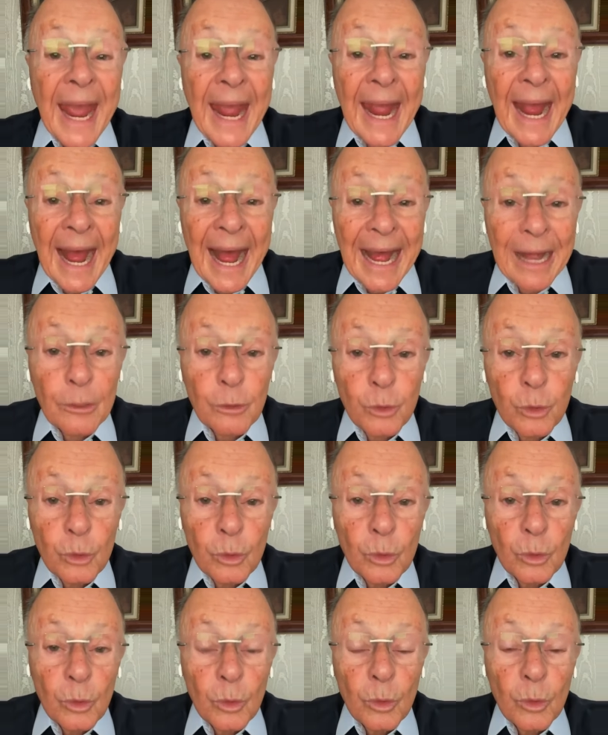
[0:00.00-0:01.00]
But
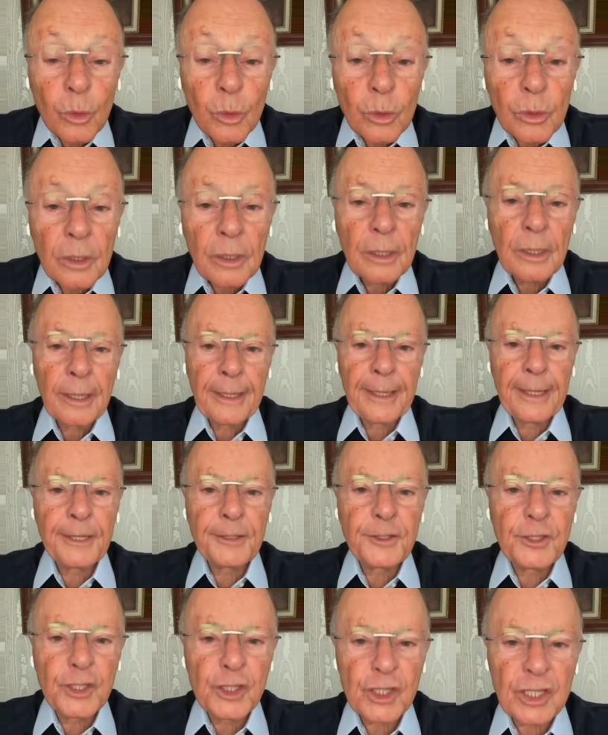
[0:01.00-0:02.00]
sin,
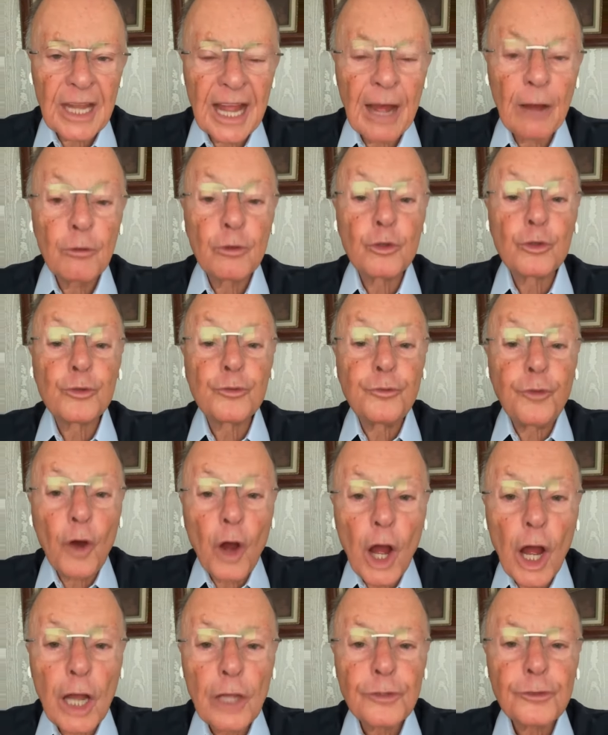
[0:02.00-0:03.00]
He said
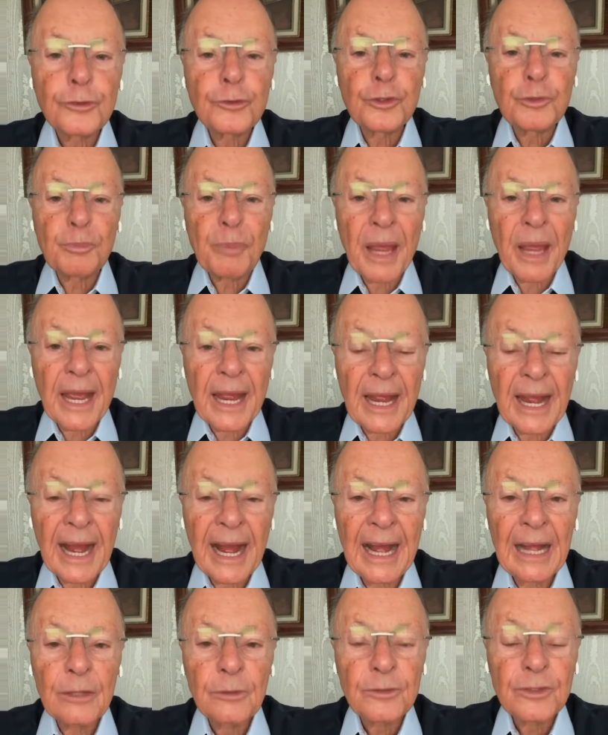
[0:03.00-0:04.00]
there, your
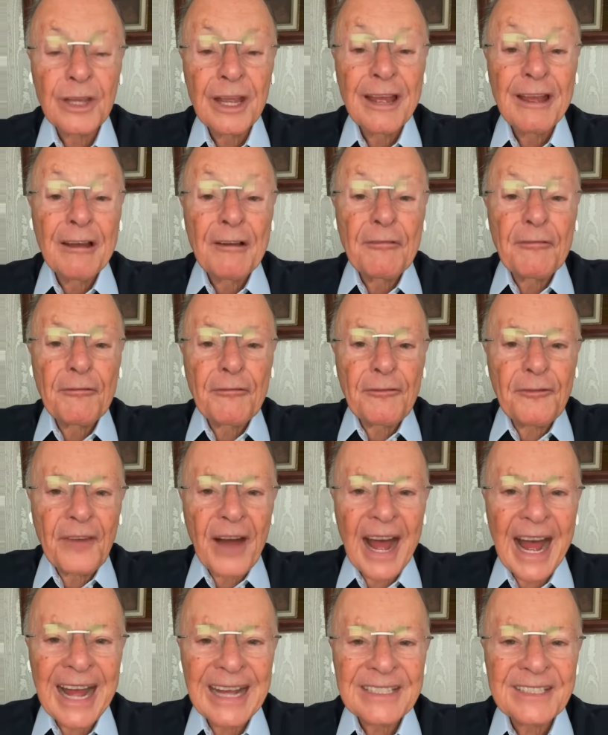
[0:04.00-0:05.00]
sins
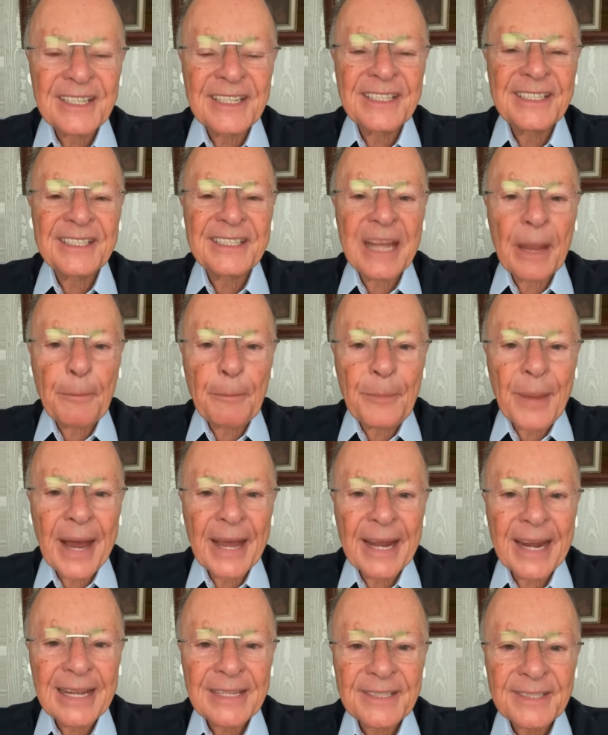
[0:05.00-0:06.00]

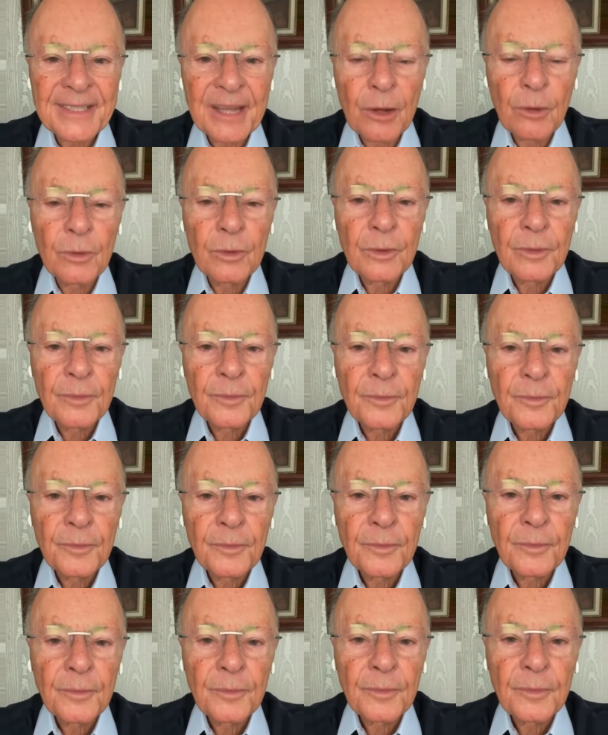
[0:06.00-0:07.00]
have
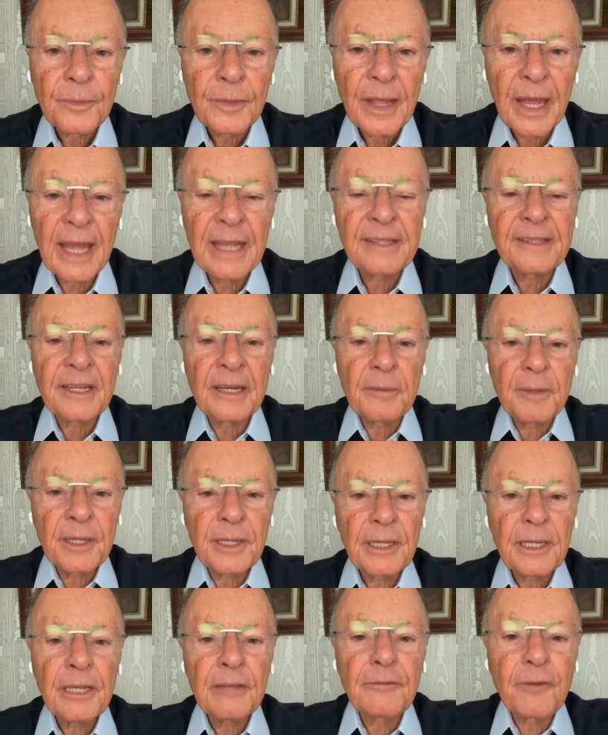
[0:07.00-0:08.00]
separated
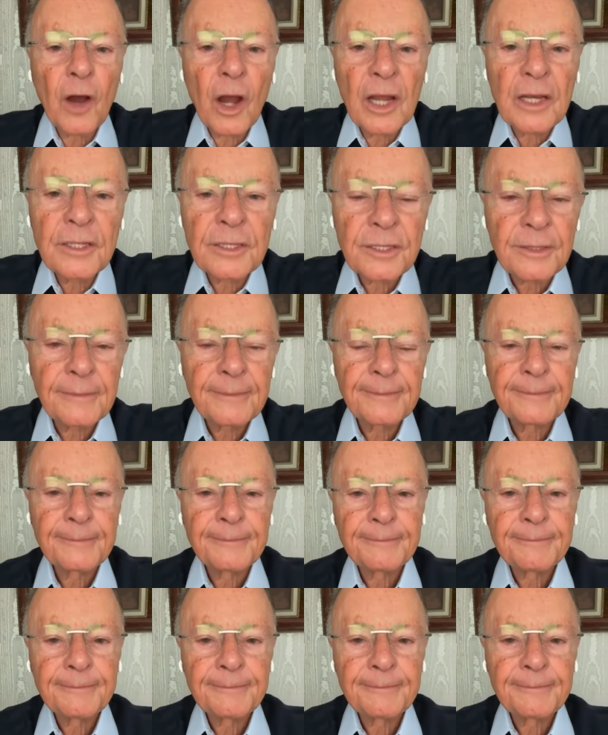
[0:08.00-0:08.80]
you from me.